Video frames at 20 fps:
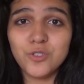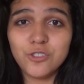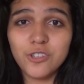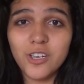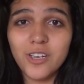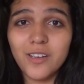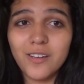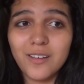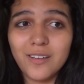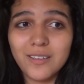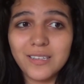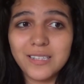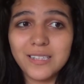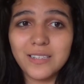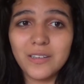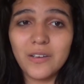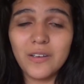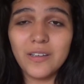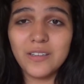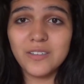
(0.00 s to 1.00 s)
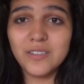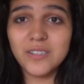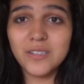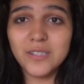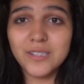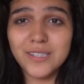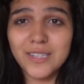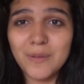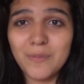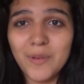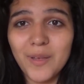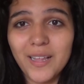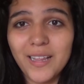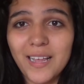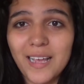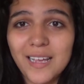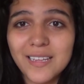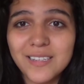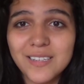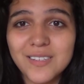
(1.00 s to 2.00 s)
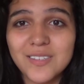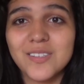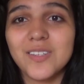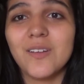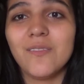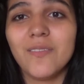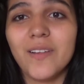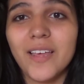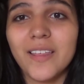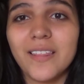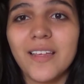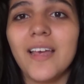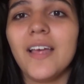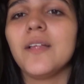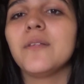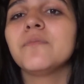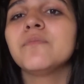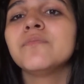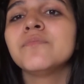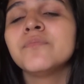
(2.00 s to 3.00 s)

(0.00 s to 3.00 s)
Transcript: drugs and skipping class and stuff like that.